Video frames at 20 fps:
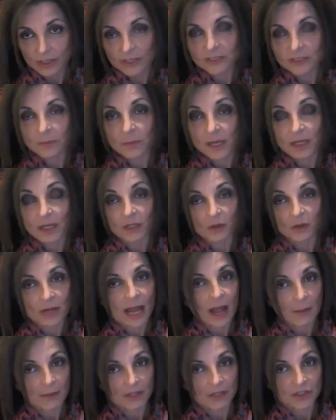depending on
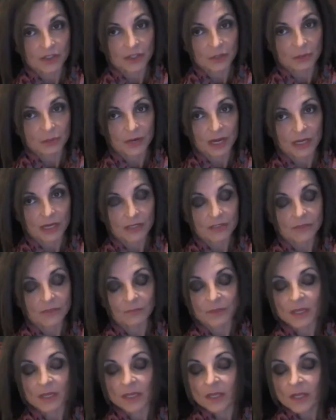how much I raise.
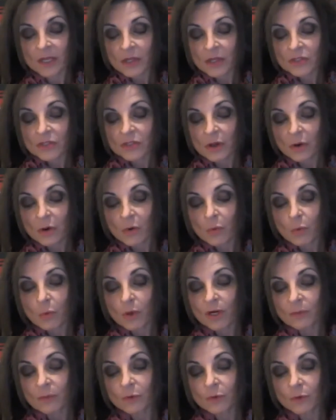So
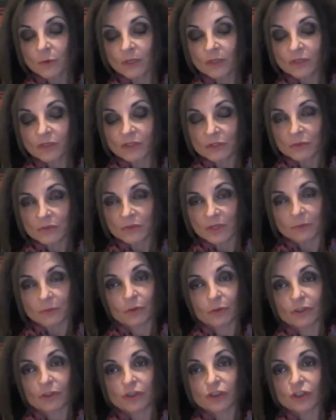what I'm going to do is I'm
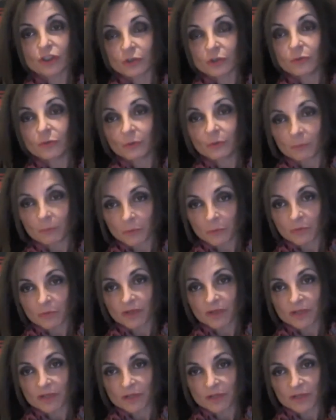going to shoot the
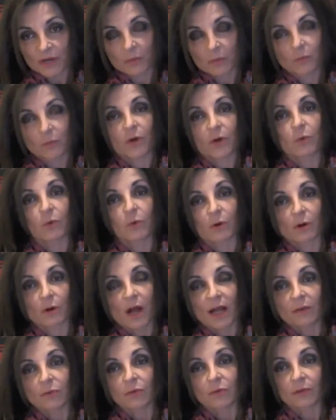movie somewhere where
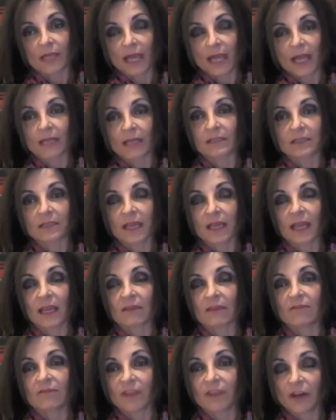I will get
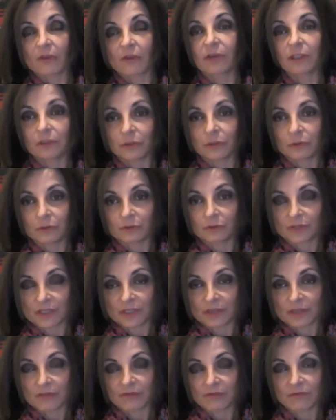a very
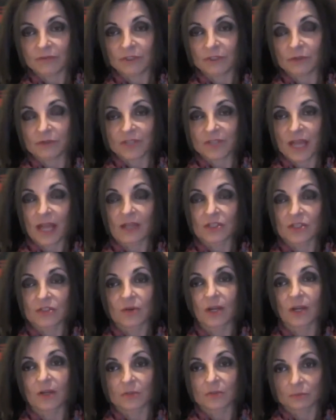lucrative, tax
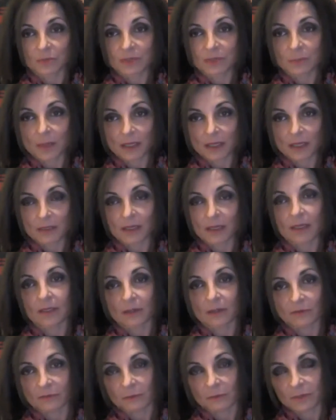credit rebate. I
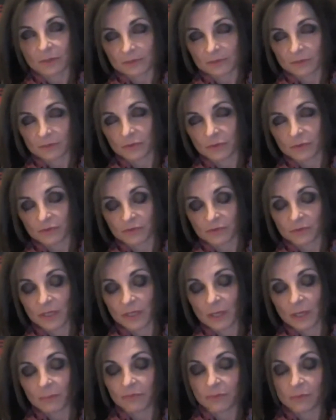know everybody sort of has
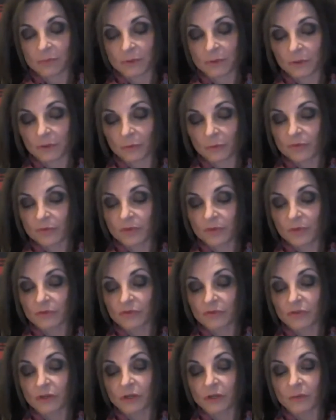become familiar with
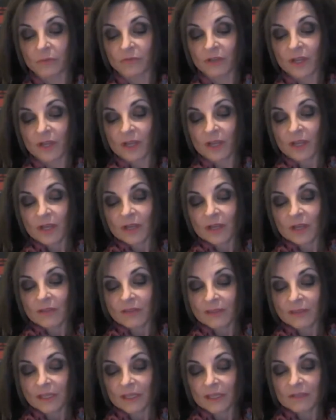those terms.
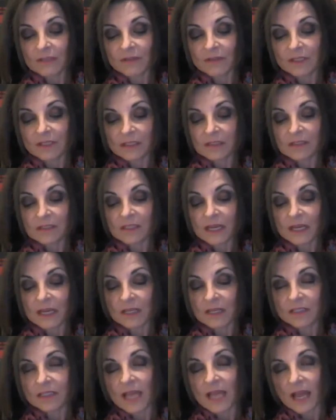The
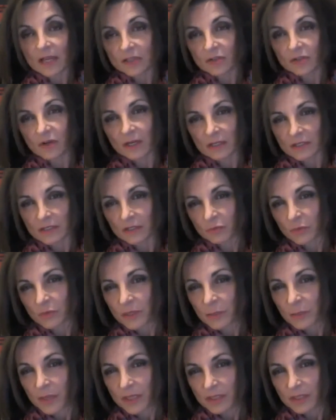tax credits and
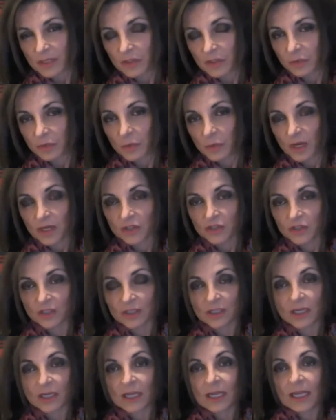rebate
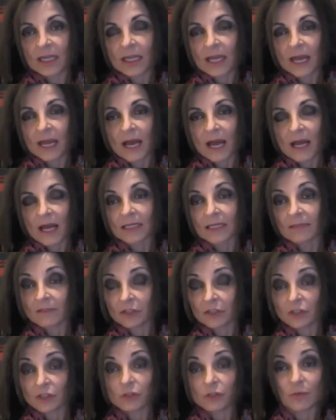situation in
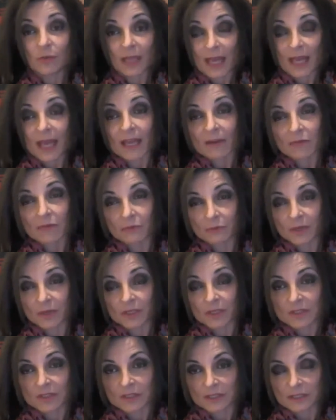the UK, for
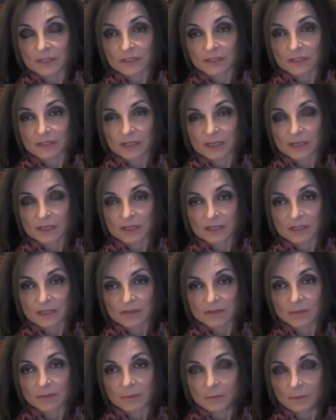instance,
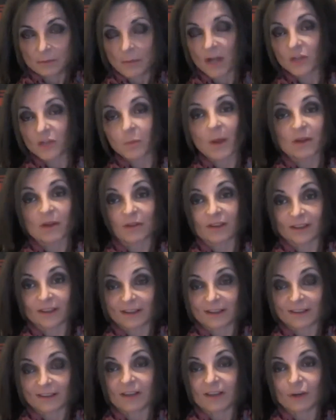is much better than it
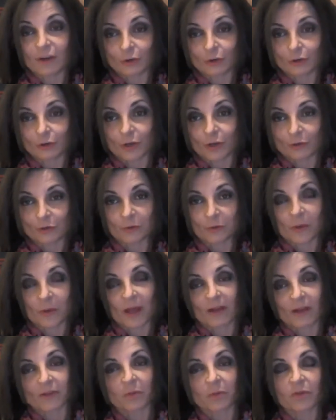is here in a lot of
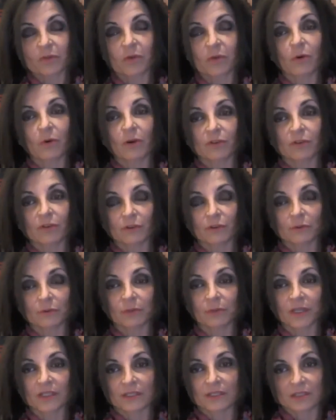respects. But there are certain
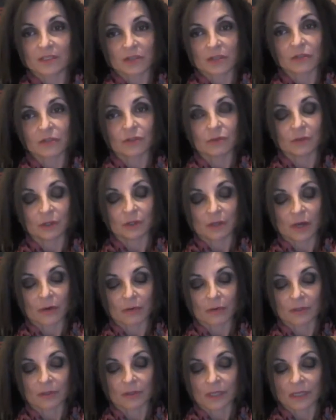places here you can
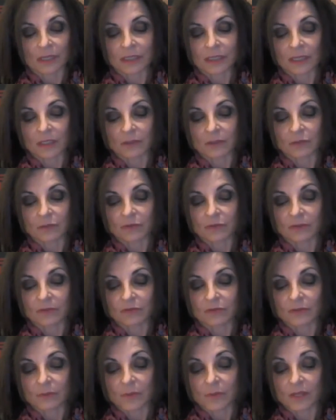go and get
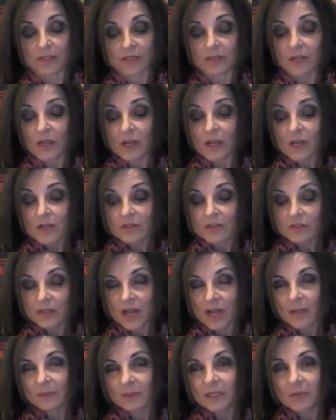lucrative rebates. So that
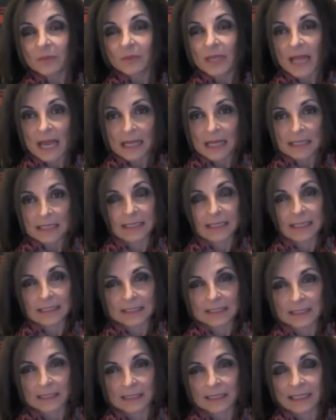I'm going to be
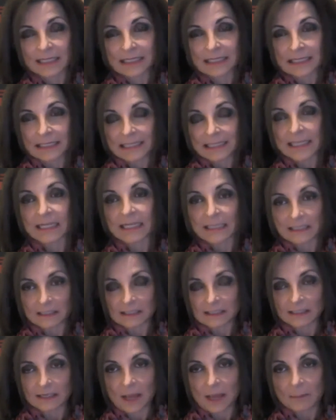accessing at
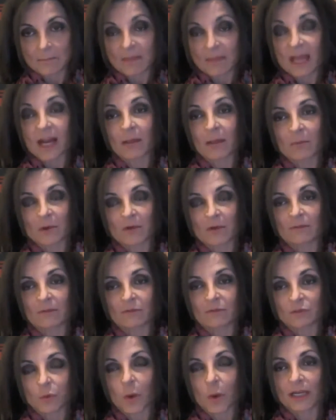least a minimum
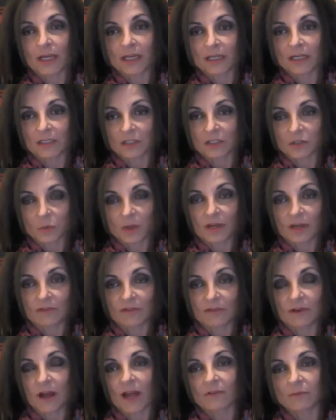of 20 to
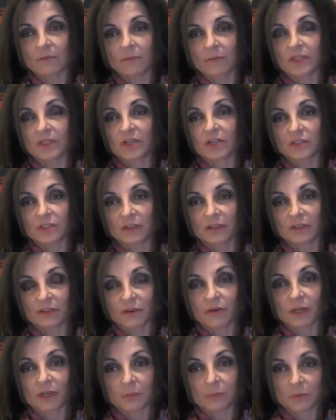25 and potentially
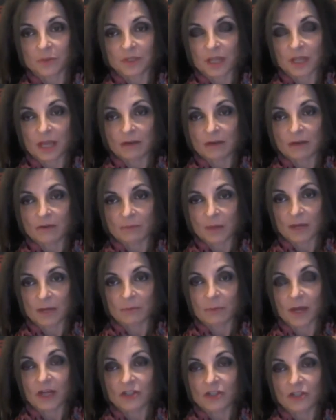30% of my
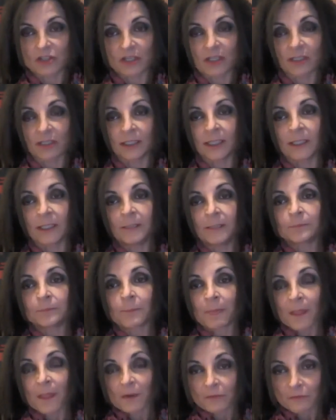budget
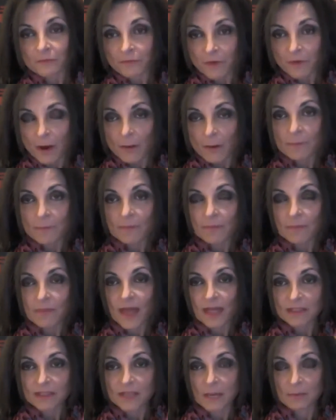from
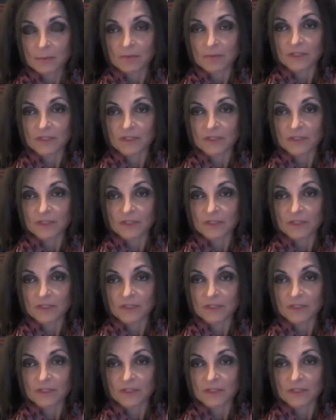that type of